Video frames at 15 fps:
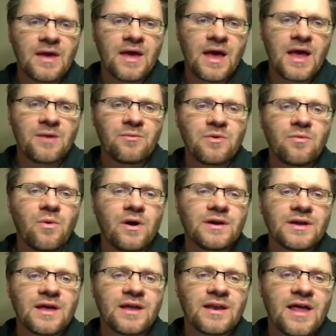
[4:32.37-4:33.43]
And we
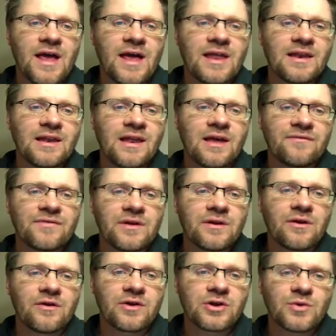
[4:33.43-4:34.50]
want an n left in
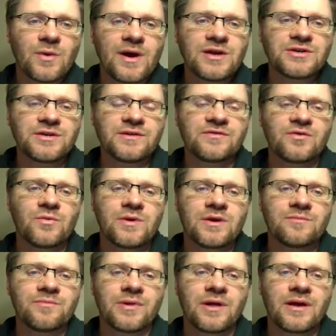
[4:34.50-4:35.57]
our equation so we
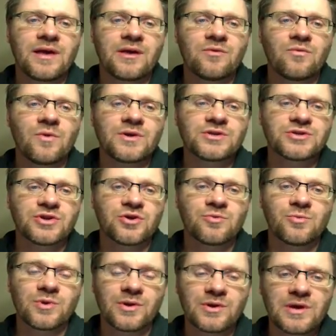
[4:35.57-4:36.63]
can plug in which
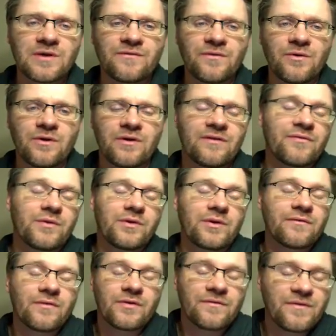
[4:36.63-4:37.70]
term we're looking for. If we're
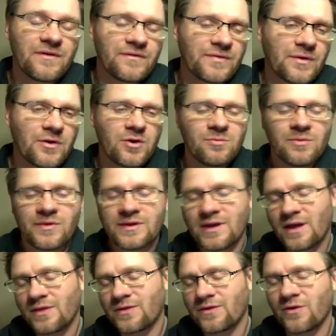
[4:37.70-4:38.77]
looking for the fifth term or the
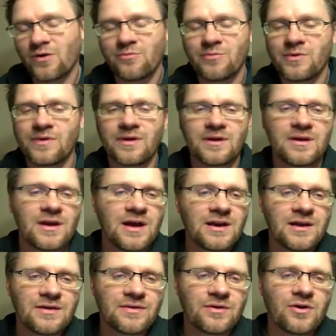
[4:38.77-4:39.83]
10th term or the
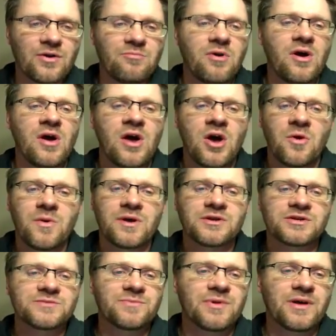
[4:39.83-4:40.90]
90th term, we can
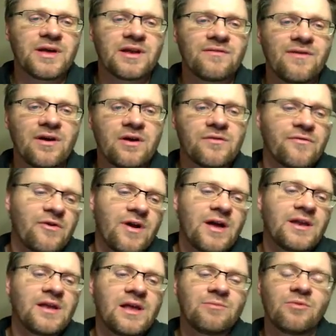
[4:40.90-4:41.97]
just plug in a value for
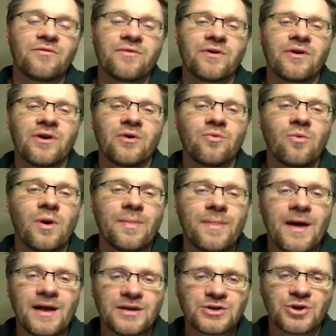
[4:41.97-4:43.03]
n and we'll figure out what
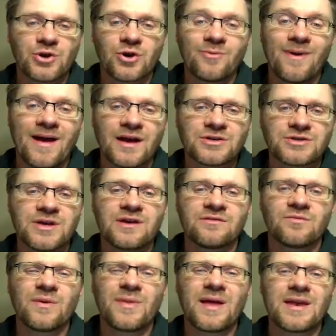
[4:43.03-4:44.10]
that term actually is,
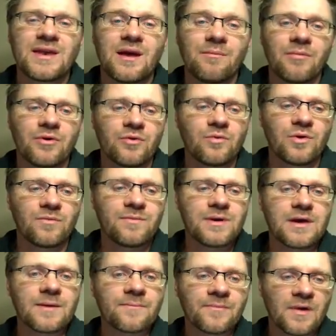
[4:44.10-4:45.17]
what that number will
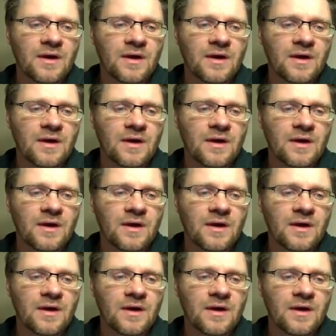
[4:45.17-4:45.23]
be.